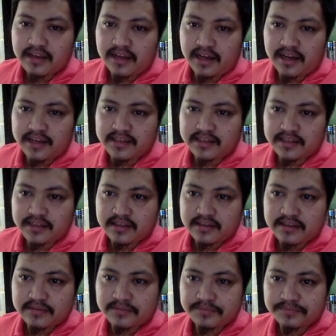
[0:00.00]
asset.
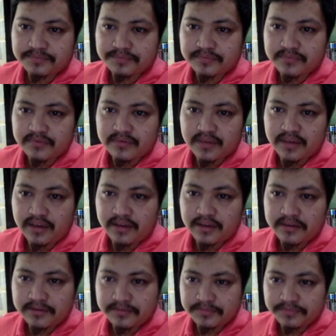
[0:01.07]
Okay?
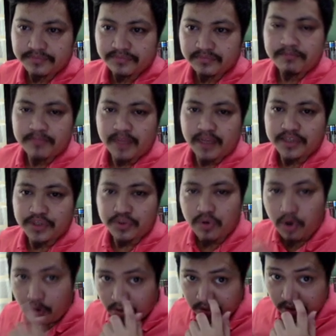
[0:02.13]
As you
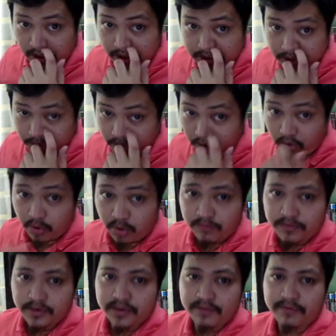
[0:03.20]
go
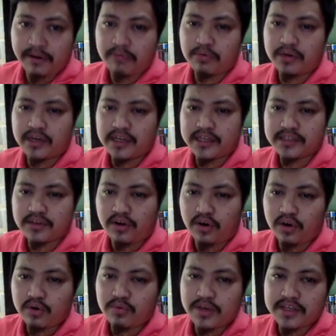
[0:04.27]
over the framework class,
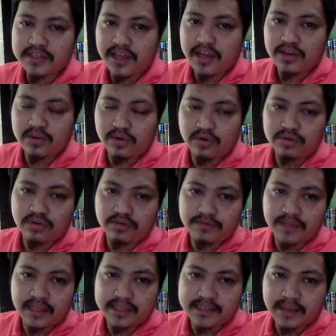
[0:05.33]
always take note of
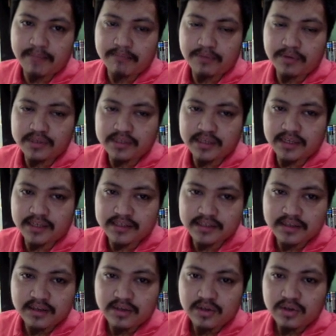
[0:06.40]
the examples class.
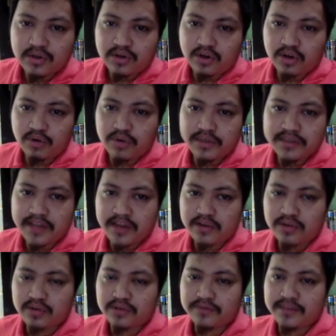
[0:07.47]
Always take
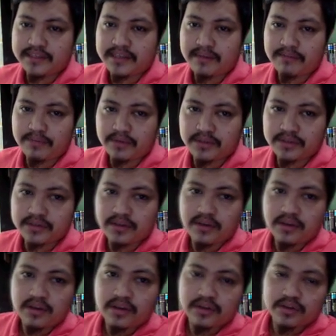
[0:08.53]
note of the examples.
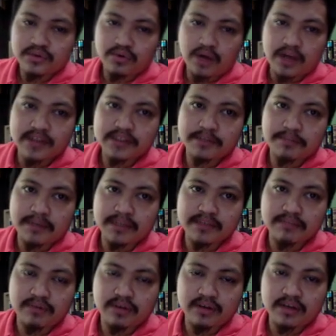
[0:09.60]
To answer
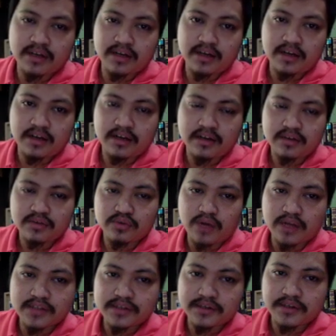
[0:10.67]

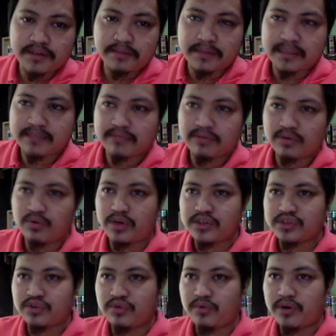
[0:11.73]
the possible
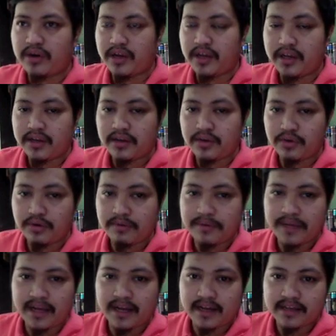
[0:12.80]
question wherein you will be
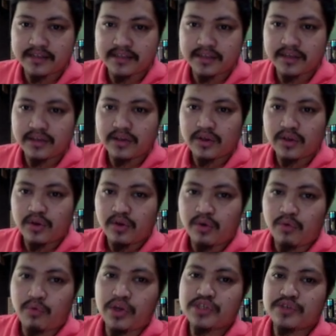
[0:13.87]
asked
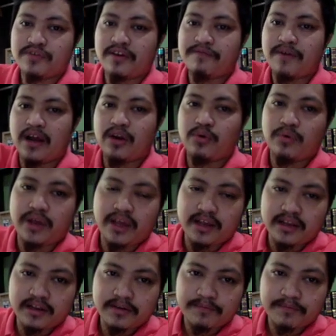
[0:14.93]
which of the following